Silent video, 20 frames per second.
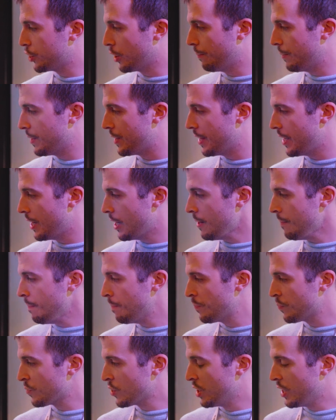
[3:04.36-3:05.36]
jump in there,
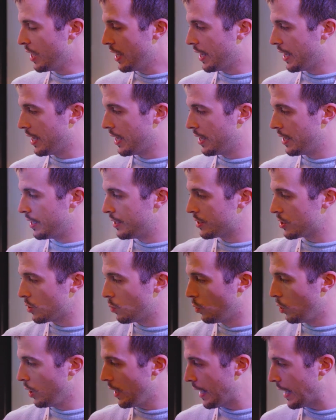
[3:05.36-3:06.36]
and
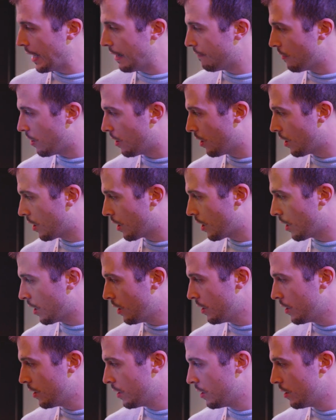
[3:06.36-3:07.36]
we'll have our
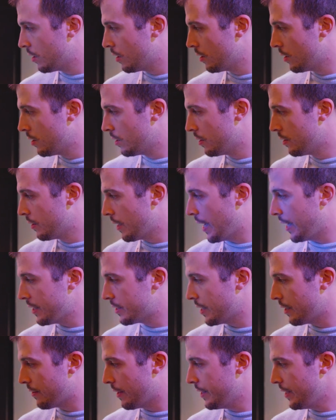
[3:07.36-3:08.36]

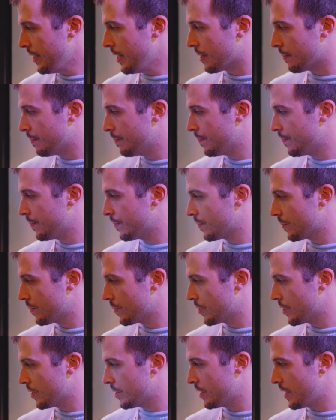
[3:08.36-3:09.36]
asset right there.
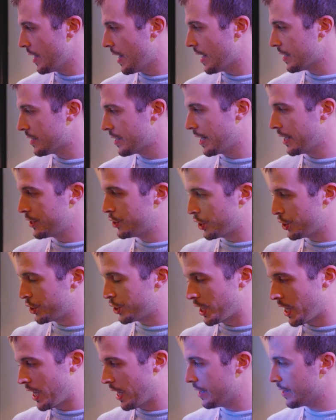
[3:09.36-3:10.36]
So this is the asset I just
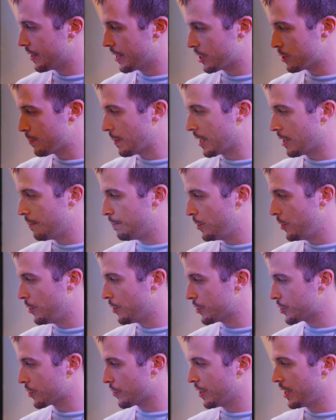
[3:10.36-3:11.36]
shot. There's my
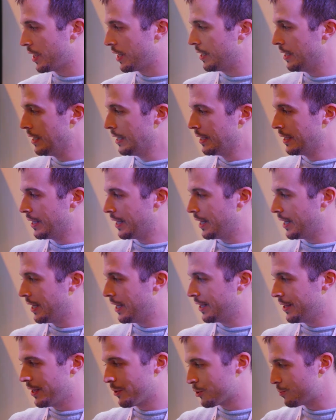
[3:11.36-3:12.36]
computer screen.
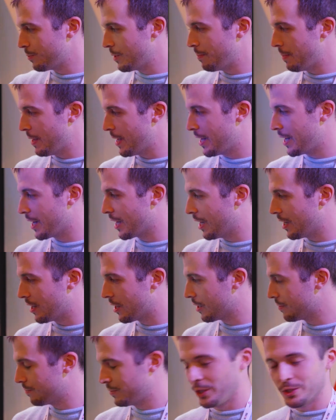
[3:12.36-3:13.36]
There was me panning up,
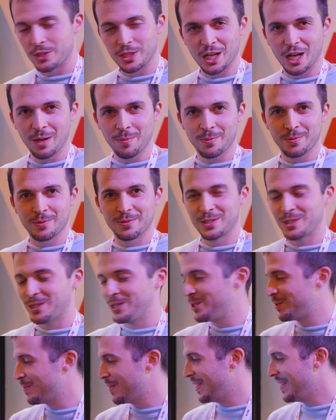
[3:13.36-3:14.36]
or tilting up,
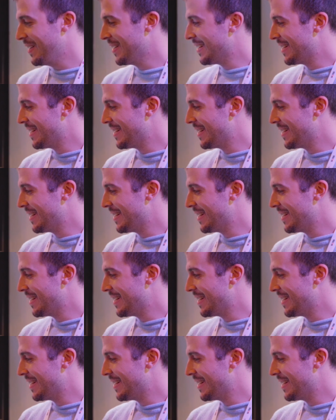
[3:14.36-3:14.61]
excuse me.